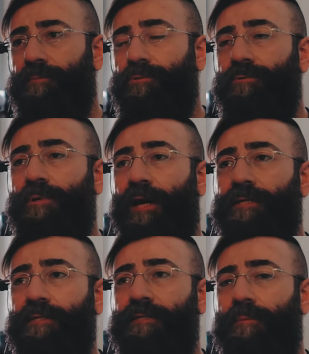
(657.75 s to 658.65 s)
tool
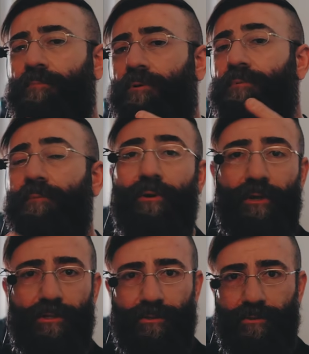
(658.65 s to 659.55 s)
as a sample
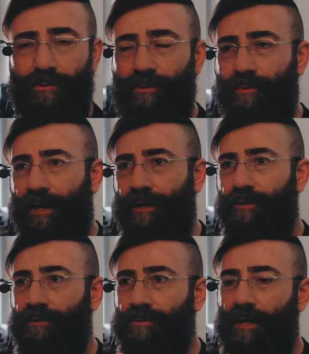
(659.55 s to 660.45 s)
preparation tool, where
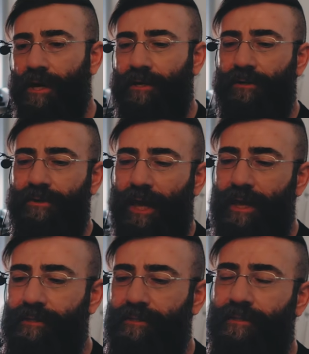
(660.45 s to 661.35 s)
you
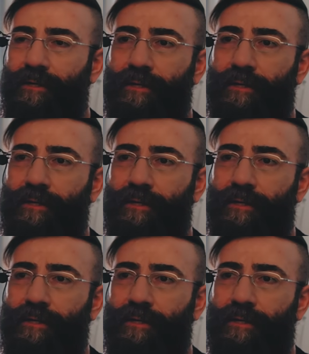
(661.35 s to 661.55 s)
create